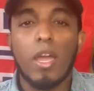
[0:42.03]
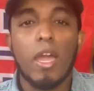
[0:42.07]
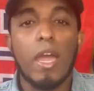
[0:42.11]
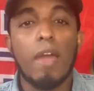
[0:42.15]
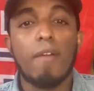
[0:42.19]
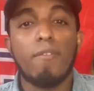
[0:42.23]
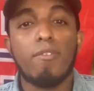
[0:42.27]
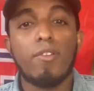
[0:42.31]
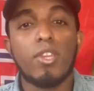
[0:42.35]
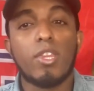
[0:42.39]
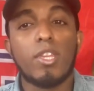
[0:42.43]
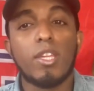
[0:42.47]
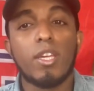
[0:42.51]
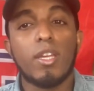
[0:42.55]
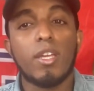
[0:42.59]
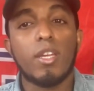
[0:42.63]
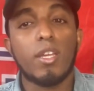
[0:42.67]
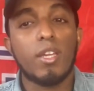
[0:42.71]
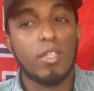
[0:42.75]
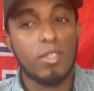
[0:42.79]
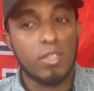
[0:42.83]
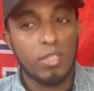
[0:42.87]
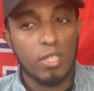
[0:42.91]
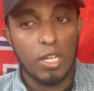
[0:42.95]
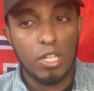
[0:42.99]
Everything
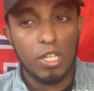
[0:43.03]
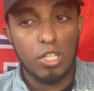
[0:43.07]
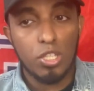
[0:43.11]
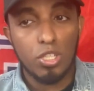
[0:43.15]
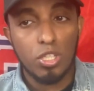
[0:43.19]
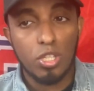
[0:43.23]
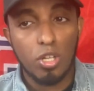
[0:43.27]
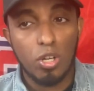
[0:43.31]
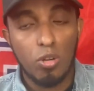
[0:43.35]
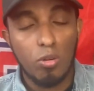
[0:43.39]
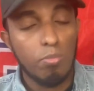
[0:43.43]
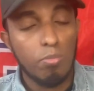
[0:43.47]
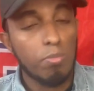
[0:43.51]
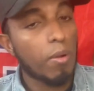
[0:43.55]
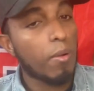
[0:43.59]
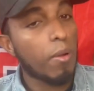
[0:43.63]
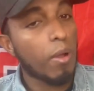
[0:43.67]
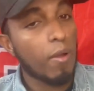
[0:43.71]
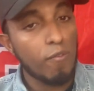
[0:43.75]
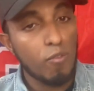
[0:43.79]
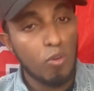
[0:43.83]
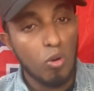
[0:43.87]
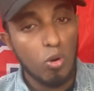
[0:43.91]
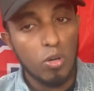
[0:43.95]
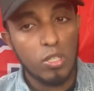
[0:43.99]
in today's show. But
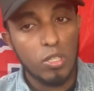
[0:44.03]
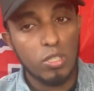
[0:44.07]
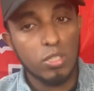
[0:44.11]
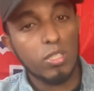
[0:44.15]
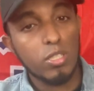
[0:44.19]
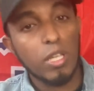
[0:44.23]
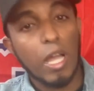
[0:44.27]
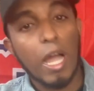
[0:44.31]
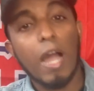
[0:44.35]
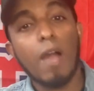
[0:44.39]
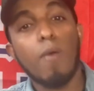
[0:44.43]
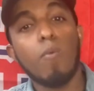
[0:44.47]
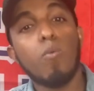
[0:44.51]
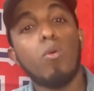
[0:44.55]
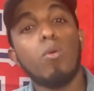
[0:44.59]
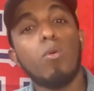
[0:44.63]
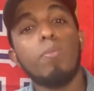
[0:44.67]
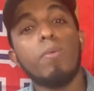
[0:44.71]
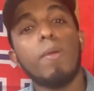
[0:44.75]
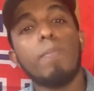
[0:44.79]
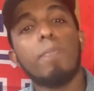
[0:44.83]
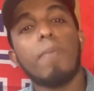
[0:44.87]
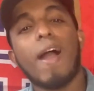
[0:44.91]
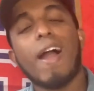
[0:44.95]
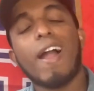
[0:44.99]
of course, I will
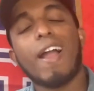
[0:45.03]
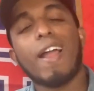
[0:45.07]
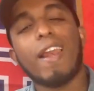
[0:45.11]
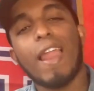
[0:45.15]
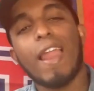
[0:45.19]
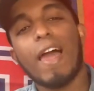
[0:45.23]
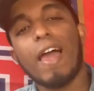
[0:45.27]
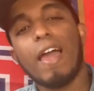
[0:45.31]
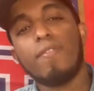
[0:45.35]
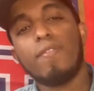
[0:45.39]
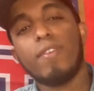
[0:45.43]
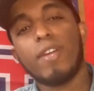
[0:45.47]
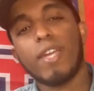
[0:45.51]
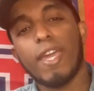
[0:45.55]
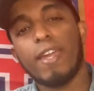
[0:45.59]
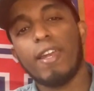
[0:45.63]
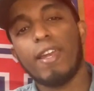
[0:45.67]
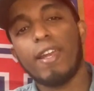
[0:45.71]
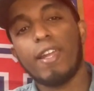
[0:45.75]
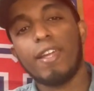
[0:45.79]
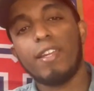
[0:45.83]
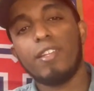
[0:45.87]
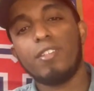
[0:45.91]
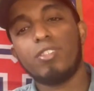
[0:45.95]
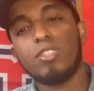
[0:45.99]
be back live
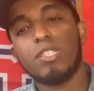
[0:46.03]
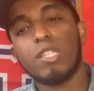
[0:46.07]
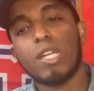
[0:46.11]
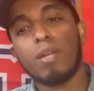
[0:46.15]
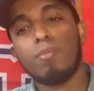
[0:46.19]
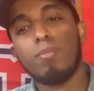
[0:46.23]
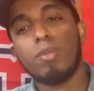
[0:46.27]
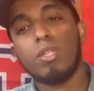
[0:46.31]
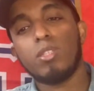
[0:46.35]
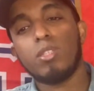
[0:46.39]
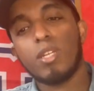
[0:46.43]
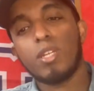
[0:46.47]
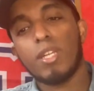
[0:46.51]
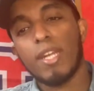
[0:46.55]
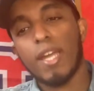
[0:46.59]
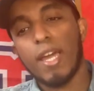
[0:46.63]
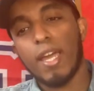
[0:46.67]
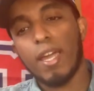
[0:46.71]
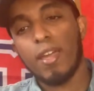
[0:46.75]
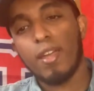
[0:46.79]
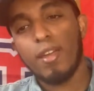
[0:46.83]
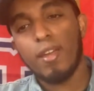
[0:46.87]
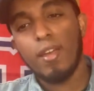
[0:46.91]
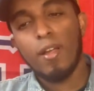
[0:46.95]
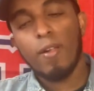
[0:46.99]
again, ladies and gentlemen,
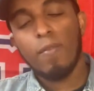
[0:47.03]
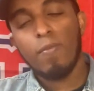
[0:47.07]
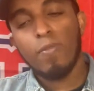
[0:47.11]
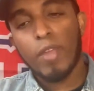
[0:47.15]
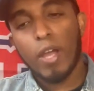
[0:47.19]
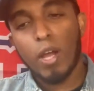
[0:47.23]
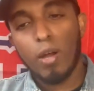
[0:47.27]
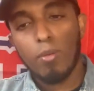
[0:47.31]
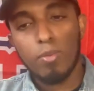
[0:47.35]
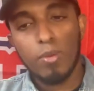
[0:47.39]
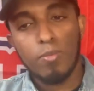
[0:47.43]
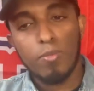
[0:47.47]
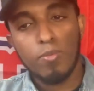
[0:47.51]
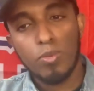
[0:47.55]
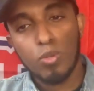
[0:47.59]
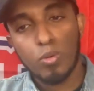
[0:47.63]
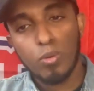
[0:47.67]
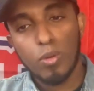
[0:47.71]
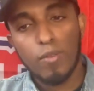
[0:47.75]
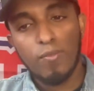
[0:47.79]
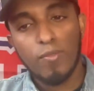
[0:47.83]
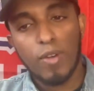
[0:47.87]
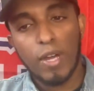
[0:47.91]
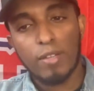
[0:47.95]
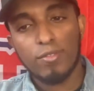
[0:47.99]
tonight. I'll be
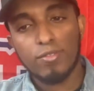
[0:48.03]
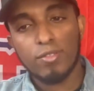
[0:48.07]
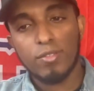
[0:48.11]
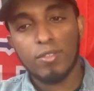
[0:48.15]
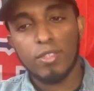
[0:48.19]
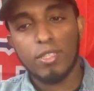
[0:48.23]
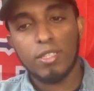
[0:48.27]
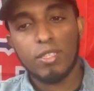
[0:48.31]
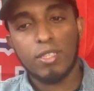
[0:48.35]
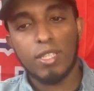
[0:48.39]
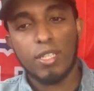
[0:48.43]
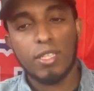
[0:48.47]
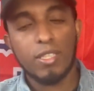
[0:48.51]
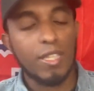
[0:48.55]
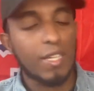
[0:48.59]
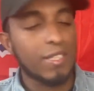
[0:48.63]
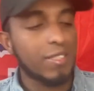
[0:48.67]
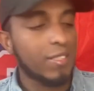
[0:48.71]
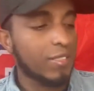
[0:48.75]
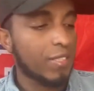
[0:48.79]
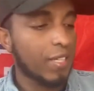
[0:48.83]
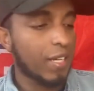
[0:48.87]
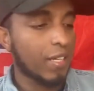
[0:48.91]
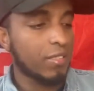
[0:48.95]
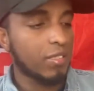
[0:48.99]
doing Vibes from the Six. I
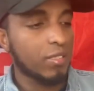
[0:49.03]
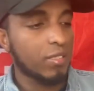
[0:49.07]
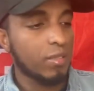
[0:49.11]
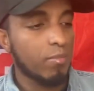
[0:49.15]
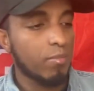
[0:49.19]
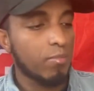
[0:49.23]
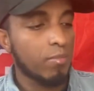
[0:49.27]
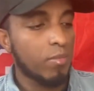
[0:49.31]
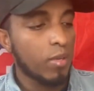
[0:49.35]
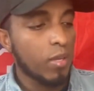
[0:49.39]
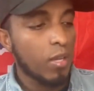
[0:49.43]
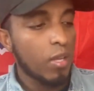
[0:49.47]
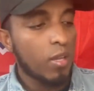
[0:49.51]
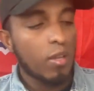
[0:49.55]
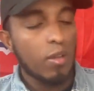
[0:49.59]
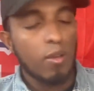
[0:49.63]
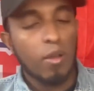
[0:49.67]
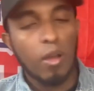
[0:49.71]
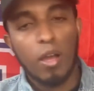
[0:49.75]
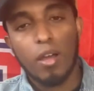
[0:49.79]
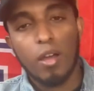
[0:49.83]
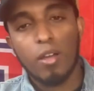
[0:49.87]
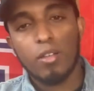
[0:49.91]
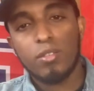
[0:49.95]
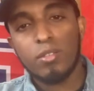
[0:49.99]
just had some
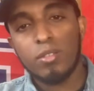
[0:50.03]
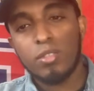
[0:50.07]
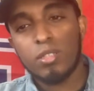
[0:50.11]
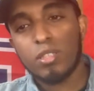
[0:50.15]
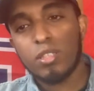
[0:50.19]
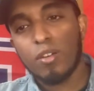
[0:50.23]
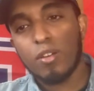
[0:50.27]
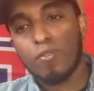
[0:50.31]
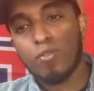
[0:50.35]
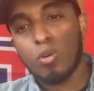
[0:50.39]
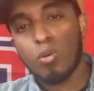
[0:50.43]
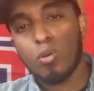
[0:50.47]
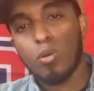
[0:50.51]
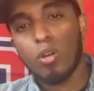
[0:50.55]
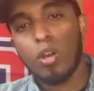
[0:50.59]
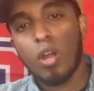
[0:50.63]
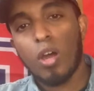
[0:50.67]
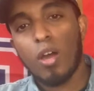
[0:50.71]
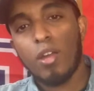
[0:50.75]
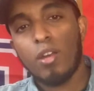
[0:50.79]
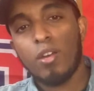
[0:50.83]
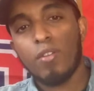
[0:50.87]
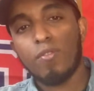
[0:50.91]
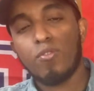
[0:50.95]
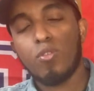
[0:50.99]
stuff going
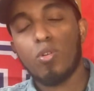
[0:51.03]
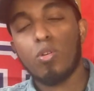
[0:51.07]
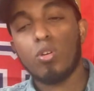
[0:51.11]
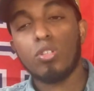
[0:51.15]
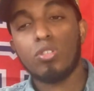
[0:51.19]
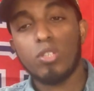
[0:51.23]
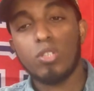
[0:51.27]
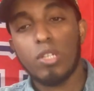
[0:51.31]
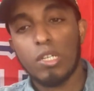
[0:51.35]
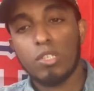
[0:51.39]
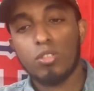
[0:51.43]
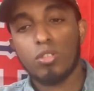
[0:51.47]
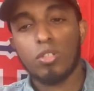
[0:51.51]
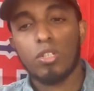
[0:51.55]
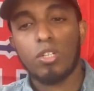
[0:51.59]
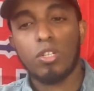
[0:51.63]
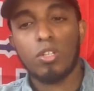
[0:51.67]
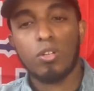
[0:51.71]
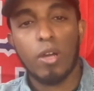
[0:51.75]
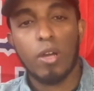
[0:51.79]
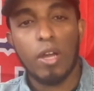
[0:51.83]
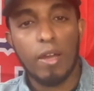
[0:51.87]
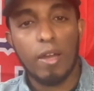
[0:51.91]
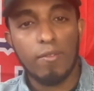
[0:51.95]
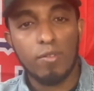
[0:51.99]
on. Of course, you guys already
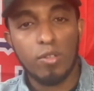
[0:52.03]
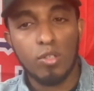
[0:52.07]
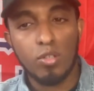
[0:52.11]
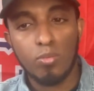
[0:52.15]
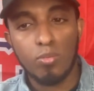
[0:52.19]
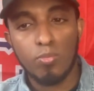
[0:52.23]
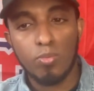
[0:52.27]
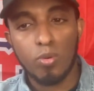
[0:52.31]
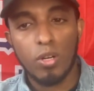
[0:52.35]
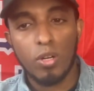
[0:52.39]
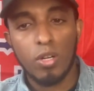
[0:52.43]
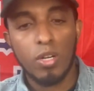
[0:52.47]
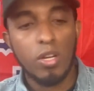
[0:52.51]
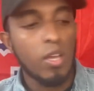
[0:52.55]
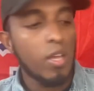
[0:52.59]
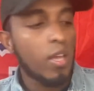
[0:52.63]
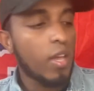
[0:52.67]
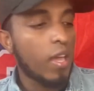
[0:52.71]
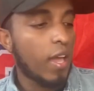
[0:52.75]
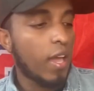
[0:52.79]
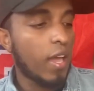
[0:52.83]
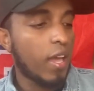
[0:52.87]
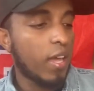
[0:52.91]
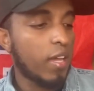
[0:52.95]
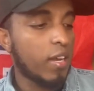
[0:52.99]
know I have a newborn
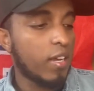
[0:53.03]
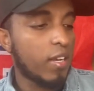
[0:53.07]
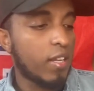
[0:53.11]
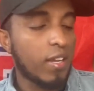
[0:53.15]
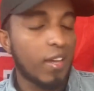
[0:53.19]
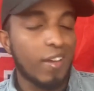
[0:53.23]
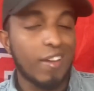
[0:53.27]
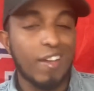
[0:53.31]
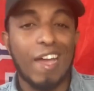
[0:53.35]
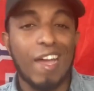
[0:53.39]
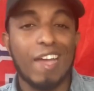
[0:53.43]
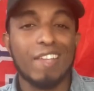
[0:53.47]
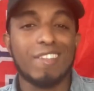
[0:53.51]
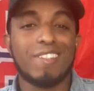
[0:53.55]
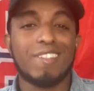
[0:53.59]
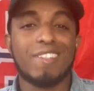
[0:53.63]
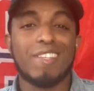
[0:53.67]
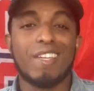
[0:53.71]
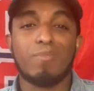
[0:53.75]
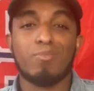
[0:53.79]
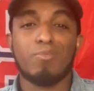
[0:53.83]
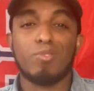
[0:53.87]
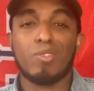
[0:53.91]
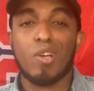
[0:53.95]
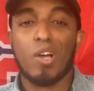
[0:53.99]
and had to
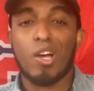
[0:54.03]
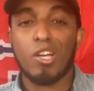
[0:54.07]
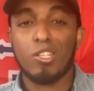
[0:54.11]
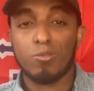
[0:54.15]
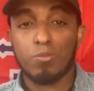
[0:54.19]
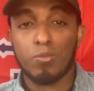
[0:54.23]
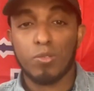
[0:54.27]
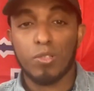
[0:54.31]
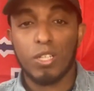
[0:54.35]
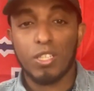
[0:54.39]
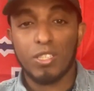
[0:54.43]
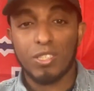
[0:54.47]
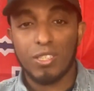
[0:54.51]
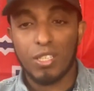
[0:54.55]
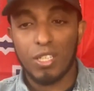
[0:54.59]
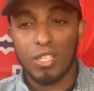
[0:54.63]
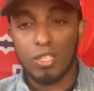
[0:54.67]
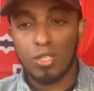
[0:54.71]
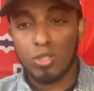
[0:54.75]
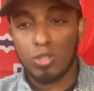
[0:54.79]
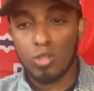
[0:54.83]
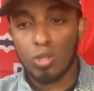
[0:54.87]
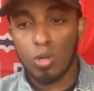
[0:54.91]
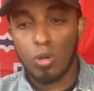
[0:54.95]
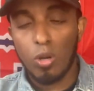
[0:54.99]
take him to the hospital yesterday.
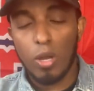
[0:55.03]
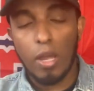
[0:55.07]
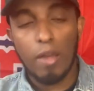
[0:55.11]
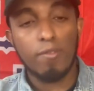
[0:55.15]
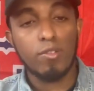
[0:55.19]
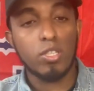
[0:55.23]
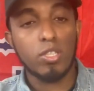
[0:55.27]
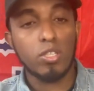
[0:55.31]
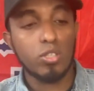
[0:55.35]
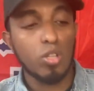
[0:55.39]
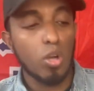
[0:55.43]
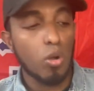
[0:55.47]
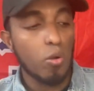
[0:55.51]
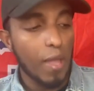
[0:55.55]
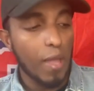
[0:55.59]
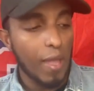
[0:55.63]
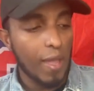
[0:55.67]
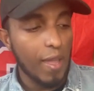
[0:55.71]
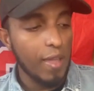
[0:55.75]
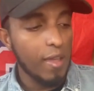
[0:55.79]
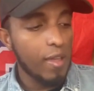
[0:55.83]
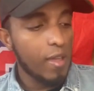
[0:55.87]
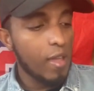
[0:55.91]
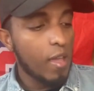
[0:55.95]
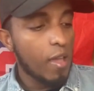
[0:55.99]
So everything's
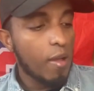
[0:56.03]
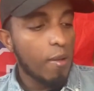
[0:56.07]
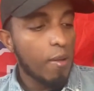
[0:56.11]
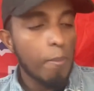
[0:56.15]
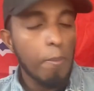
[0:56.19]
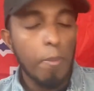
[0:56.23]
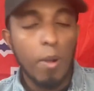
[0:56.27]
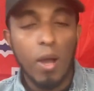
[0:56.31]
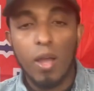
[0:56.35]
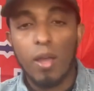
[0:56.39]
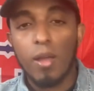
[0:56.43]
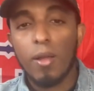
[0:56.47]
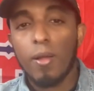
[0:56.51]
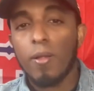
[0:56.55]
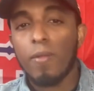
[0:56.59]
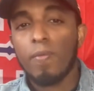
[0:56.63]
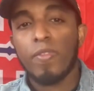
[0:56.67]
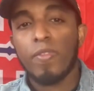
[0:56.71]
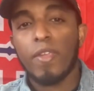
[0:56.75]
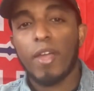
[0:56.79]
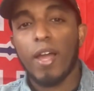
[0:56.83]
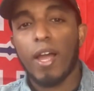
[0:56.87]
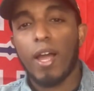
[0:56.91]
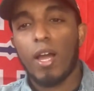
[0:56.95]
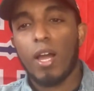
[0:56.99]
okay. But
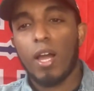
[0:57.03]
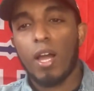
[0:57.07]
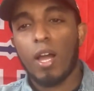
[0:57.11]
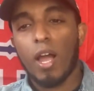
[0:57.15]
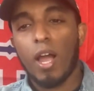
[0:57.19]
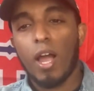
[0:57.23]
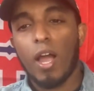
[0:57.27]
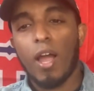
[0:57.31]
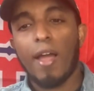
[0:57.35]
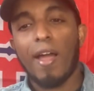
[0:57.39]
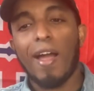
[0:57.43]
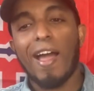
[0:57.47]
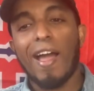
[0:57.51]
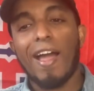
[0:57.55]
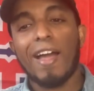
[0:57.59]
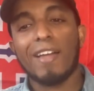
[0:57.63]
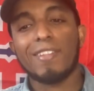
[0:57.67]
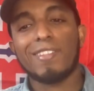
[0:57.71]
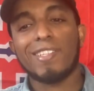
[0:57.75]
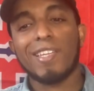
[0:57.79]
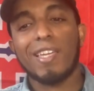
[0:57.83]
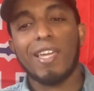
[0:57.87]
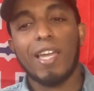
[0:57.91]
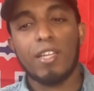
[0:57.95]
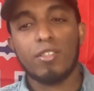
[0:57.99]
I had
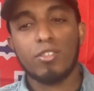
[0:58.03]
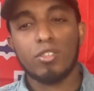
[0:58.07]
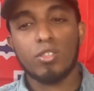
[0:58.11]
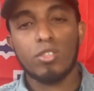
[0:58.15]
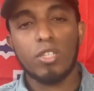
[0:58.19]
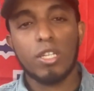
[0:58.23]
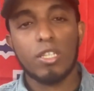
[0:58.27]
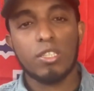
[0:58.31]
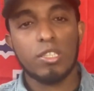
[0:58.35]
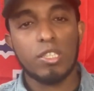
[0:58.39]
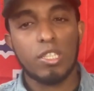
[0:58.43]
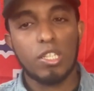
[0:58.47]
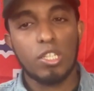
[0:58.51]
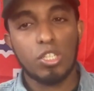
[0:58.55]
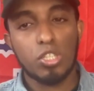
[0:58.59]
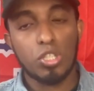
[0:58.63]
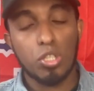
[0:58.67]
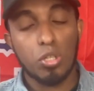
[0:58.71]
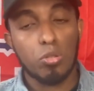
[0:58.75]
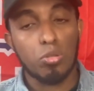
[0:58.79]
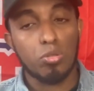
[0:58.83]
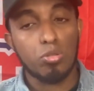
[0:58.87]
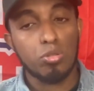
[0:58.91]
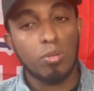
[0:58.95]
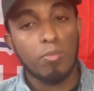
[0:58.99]
to cancel yesterday's
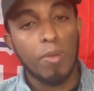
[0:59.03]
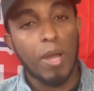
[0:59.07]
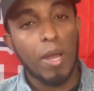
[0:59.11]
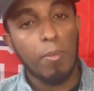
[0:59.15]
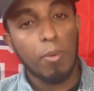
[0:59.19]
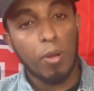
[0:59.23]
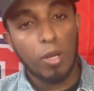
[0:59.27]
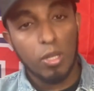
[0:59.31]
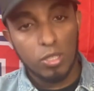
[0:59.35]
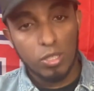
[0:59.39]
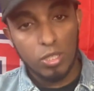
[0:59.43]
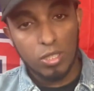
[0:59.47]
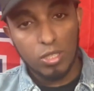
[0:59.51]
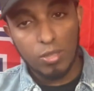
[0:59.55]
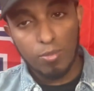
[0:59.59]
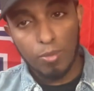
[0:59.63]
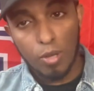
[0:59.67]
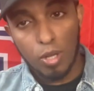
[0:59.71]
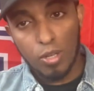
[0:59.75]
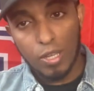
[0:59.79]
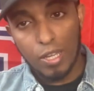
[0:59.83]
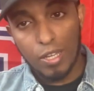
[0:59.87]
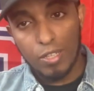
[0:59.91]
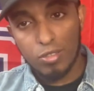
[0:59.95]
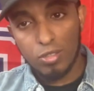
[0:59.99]
show. So my apologies
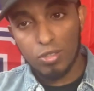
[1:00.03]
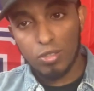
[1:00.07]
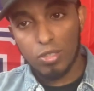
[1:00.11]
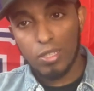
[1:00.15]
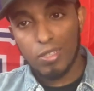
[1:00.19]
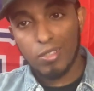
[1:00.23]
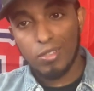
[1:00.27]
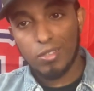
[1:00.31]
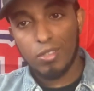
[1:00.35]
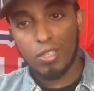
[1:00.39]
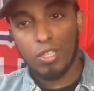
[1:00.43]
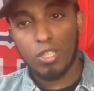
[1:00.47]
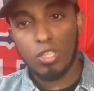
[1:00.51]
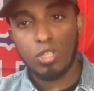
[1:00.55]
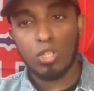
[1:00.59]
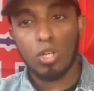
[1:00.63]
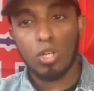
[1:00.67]
about canceling yesterday's